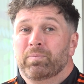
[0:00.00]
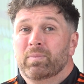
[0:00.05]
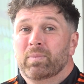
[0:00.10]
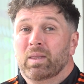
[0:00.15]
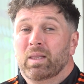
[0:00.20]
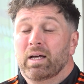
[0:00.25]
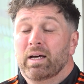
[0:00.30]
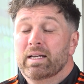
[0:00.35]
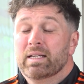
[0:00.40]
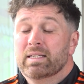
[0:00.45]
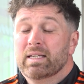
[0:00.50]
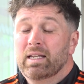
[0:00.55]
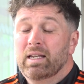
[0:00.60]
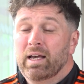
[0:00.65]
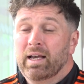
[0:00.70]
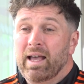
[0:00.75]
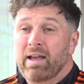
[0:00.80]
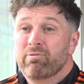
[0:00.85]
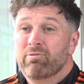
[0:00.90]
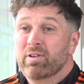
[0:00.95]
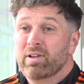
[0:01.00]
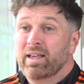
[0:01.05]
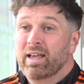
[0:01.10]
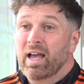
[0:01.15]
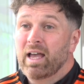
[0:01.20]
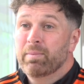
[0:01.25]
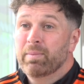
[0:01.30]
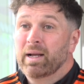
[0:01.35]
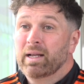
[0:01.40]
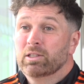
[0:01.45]
like you say, like every
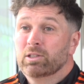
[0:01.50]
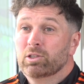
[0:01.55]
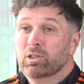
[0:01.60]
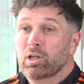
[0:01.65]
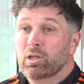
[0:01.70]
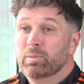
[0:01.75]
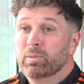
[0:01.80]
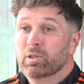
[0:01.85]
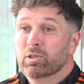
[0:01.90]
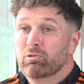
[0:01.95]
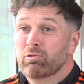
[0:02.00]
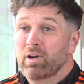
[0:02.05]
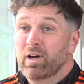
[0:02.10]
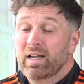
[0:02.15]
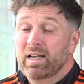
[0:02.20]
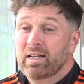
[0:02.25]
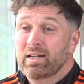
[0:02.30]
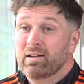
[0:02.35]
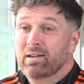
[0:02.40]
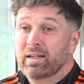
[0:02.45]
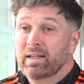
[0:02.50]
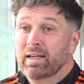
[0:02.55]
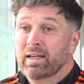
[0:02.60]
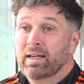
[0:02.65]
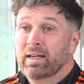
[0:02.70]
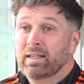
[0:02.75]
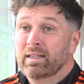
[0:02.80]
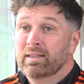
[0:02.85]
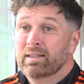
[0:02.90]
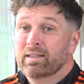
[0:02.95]
game had so much riding on it,
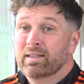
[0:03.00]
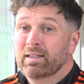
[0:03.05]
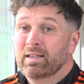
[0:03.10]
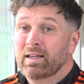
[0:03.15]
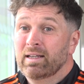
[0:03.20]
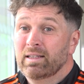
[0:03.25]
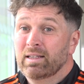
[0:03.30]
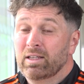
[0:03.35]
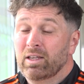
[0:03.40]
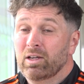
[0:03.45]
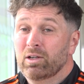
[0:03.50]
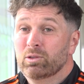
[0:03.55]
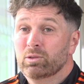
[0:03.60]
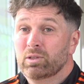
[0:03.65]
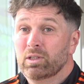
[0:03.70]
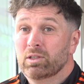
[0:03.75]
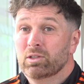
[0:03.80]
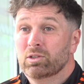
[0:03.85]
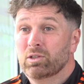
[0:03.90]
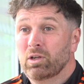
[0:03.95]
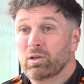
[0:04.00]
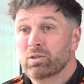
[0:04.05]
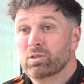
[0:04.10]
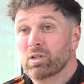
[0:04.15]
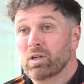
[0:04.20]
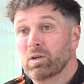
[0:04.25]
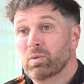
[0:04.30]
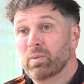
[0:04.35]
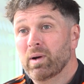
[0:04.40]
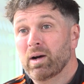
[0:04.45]
and the girls did
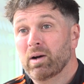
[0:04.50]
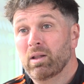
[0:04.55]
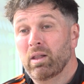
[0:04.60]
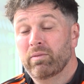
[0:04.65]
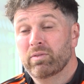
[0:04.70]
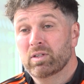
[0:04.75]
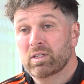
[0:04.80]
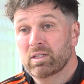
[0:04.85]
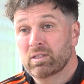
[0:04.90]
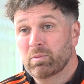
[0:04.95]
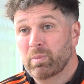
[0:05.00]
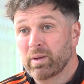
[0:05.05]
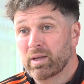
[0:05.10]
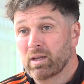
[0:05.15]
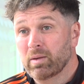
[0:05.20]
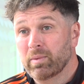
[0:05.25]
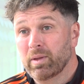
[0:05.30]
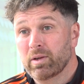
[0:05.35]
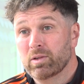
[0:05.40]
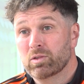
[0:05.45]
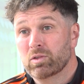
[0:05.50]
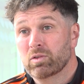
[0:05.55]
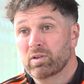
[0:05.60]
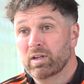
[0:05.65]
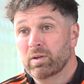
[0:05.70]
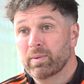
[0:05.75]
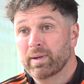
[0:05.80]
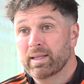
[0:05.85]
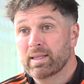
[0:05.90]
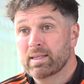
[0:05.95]
so well, obviously, to pick up those
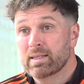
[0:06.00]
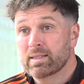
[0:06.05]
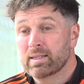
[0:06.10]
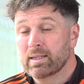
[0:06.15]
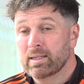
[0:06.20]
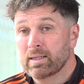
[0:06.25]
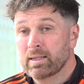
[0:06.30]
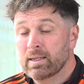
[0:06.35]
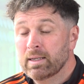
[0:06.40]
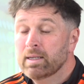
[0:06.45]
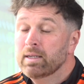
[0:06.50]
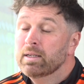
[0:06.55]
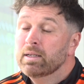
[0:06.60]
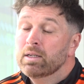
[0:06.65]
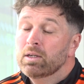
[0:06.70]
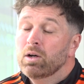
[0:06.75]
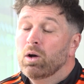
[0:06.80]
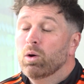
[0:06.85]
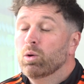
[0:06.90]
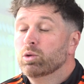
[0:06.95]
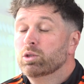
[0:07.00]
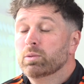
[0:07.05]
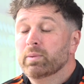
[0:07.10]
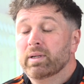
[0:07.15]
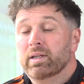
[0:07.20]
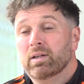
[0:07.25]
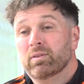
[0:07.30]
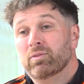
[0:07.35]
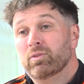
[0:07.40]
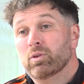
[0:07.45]
3 wins, and
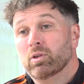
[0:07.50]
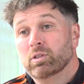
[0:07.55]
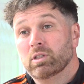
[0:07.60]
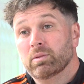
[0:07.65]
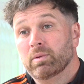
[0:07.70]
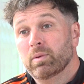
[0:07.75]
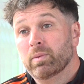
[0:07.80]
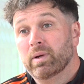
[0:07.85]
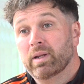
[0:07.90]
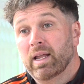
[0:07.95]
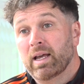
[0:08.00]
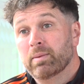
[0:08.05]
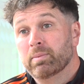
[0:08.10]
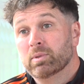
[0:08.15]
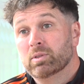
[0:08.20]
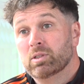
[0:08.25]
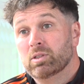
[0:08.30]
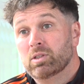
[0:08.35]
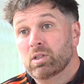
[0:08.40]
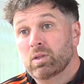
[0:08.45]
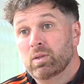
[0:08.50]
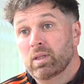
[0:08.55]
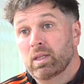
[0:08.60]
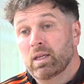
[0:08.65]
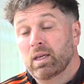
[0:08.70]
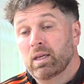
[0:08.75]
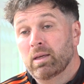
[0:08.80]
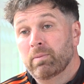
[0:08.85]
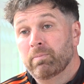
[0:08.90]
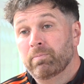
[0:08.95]
ultimately, unfortunately, we weren't able to do
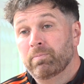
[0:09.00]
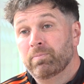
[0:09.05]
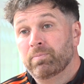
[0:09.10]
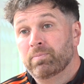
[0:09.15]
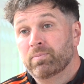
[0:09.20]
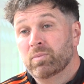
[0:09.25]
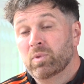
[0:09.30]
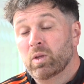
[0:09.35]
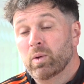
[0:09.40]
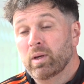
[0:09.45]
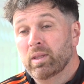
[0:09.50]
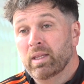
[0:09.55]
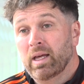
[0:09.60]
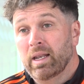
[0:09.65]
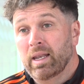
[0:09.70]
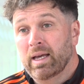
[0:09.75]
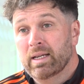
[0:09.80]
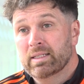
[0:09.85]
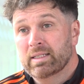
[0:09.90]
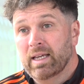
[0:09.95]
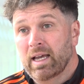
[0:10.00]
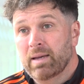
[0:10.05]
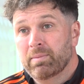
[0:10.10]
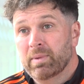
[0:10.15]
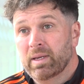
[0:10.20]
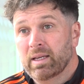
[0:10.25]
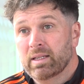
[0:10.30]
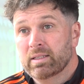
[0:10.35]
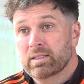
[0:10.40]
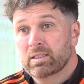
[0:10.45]
it in that last game
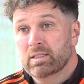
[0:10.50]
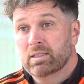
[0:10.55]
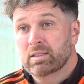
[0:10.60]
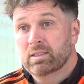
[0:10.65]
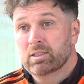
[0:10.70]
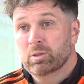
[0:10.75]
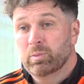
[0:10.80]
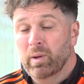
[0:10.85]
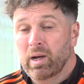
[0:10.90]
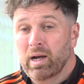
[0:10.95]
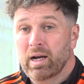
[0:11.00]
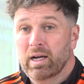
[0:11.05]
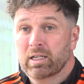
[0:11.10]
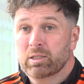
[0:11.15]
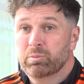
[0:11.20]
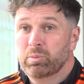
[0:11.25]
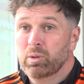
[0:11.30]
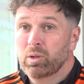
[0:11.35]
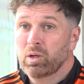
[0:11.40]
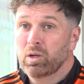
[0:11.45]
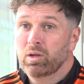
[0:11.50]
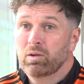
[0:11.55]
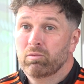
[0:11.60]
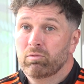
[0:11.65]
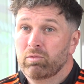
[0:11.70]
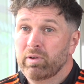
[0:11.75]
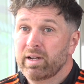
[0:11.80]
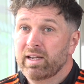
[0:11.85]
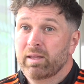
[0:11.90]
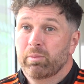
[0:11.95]
against Sparks. But
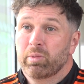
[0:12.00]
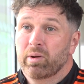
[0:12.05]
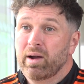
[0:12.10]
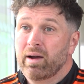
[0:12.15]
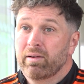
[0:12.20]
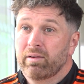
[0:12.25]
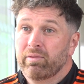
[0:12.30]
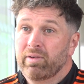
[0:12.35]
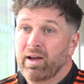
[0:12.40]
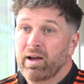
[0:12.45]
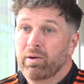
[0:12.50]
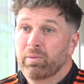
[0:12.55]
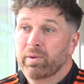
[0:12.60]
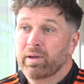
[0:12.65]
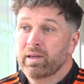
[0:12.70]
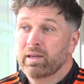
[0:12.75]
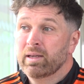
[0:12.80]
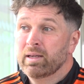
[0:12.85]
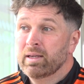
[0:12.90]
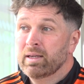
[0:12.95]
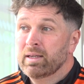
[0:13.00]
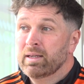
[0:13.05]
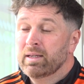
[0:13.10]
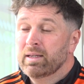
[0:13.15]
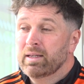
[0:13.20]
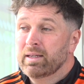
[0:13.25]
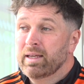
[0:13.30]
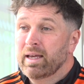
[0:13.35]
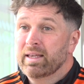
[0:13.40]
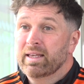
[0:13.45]
really proud of how we
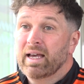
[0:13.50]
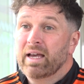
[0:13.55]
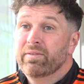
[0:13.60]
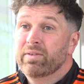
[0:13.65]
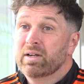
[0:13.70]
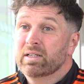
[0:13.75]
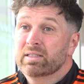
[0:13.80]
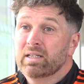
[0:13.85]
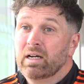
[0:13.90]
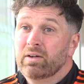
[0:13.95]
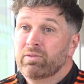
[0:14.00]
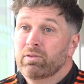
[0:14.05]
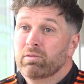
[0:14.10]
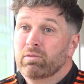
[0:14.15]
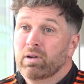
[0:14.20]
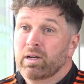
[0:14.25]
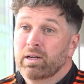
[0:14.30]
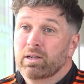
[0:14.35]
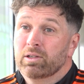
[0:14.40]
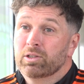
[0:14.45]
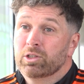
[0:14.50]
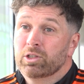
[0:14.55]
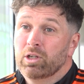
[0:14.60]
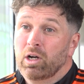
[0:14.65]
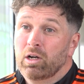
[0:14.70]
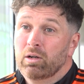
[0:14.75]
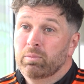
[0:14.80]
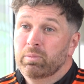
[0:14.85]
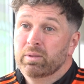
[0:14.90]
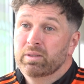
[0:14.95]
gave ourselves a right good
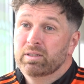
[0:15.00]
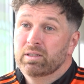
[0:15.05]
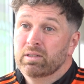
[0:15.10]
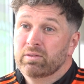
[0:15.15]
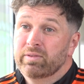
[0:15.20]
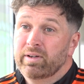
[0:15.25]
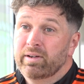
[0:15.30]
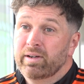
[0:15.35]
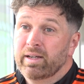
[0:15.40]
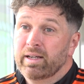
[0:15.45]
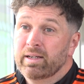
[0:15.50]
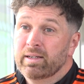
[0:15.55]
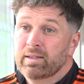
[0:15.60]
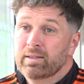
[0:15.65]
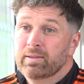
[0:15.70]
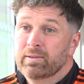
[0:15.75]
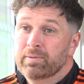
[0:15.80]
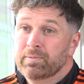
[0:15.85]
shot up until the very end.